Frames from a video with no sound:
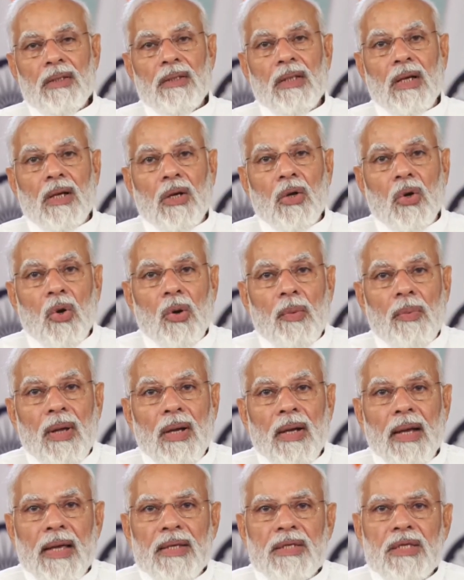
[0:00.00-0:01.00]
The
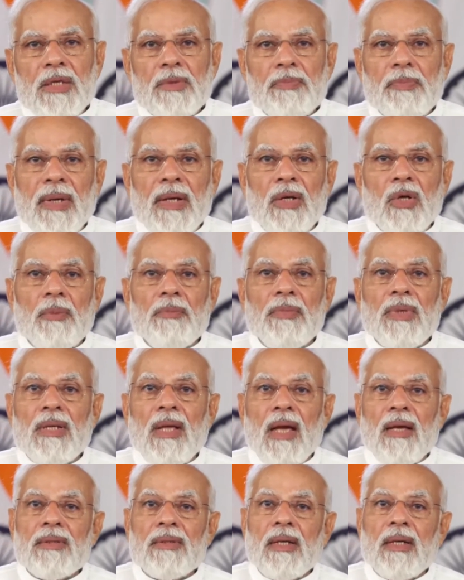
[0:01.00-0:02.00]
global assessment of
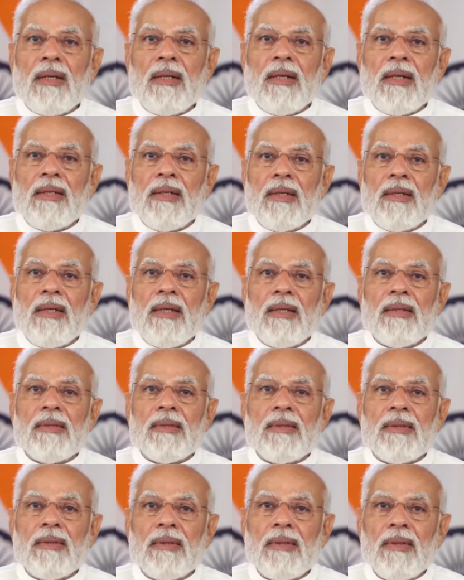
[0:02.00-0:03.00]
disaster
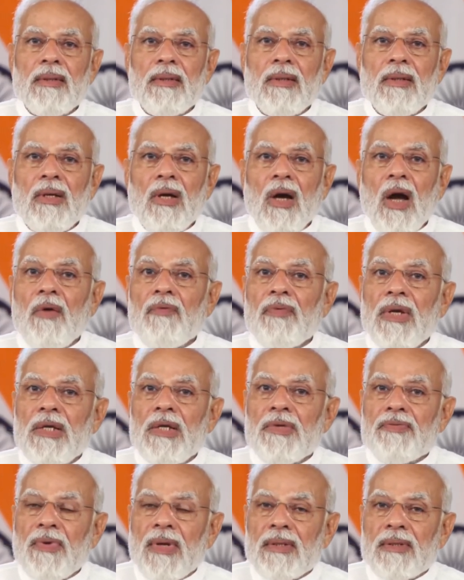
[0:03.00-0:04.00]
resilience of
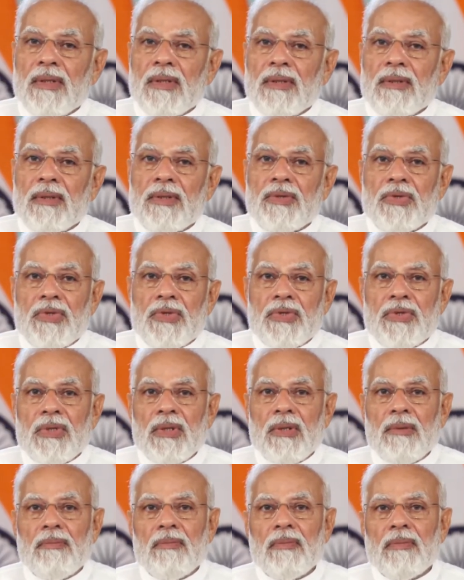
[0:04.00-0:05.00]
infrastructure
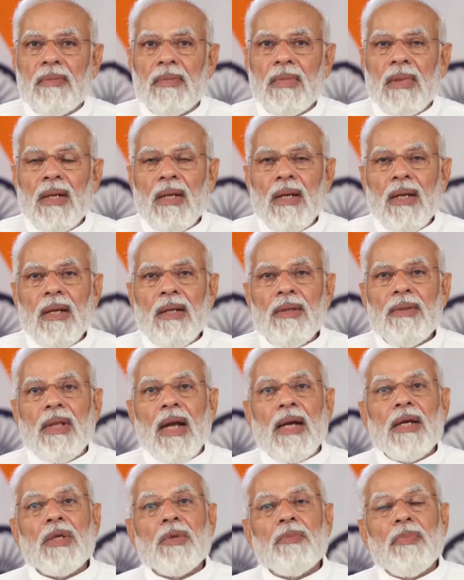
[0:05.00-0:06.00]
system
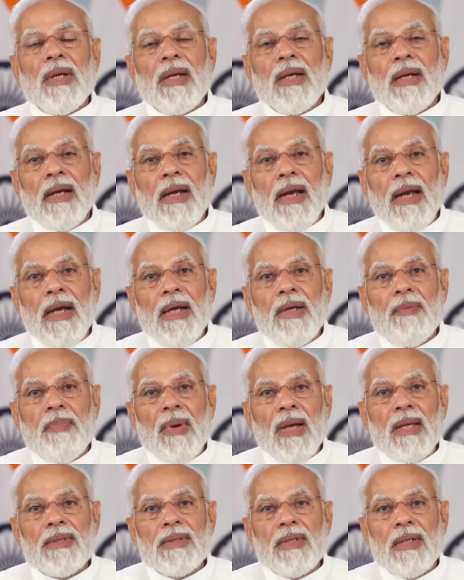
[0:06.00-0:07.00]
that is being led
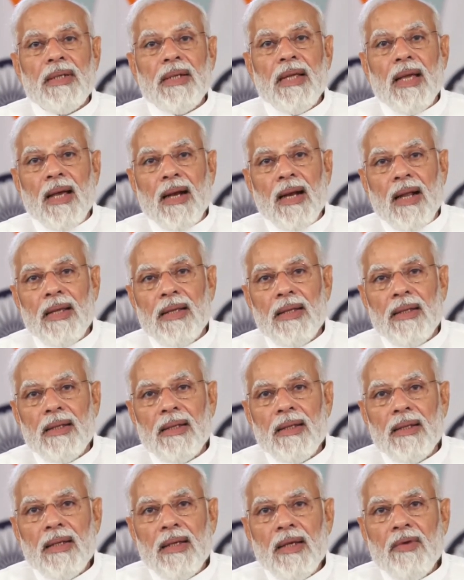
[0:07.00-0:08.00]
by CDRI
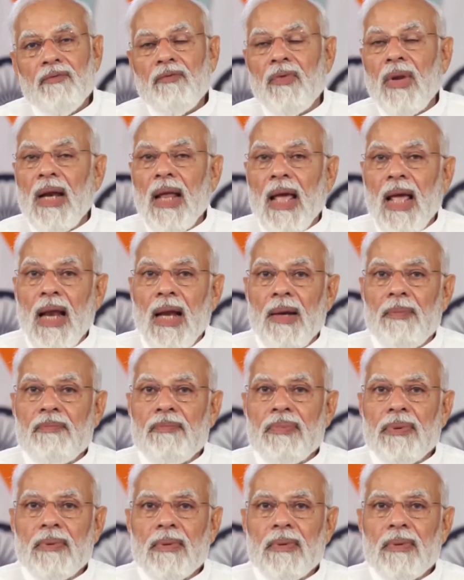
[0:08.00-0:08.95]
will help